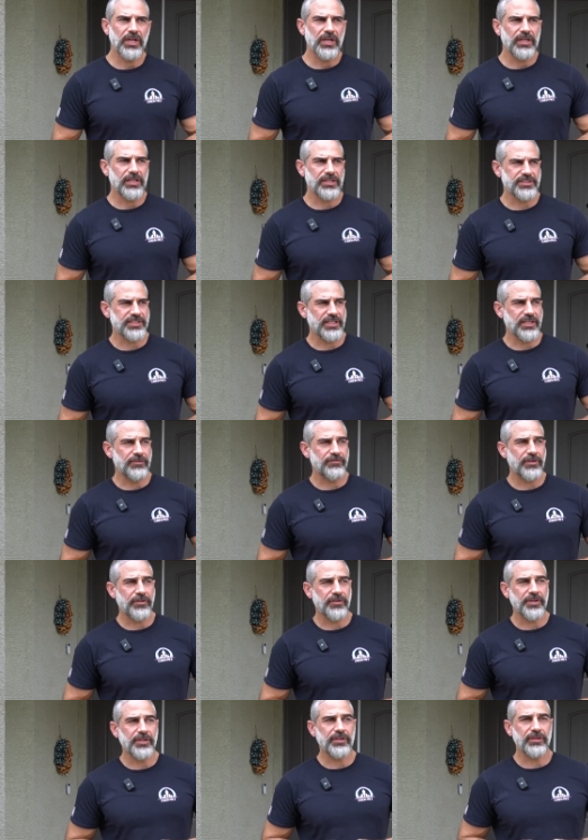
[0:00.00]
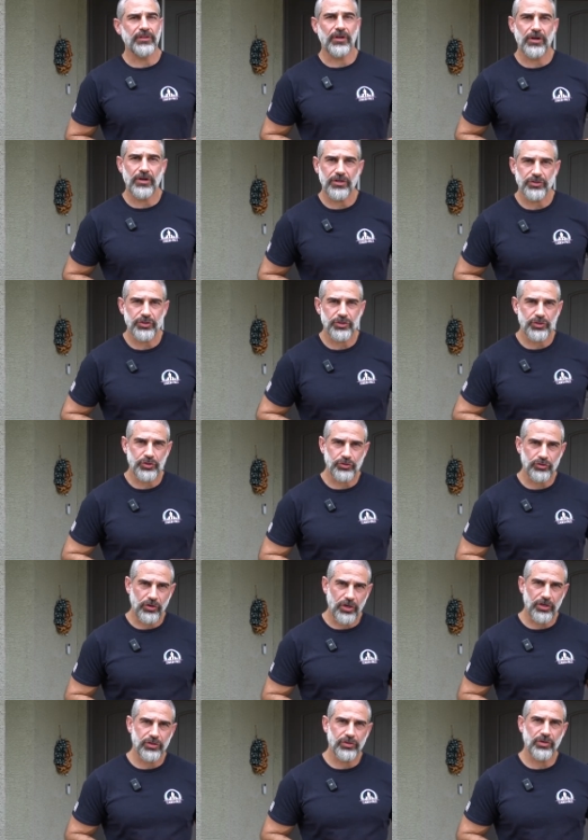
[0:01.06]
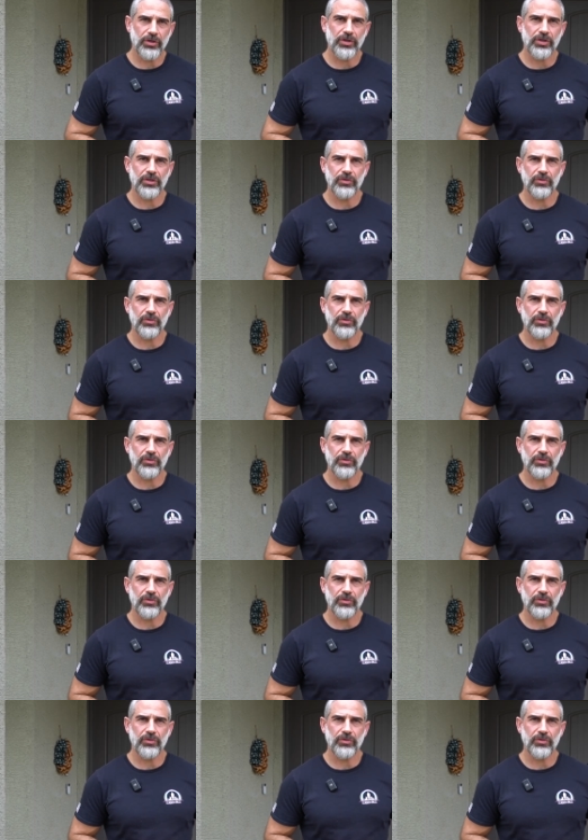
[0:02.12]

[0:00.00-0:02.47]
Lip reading: let's say, a very large, strong dog,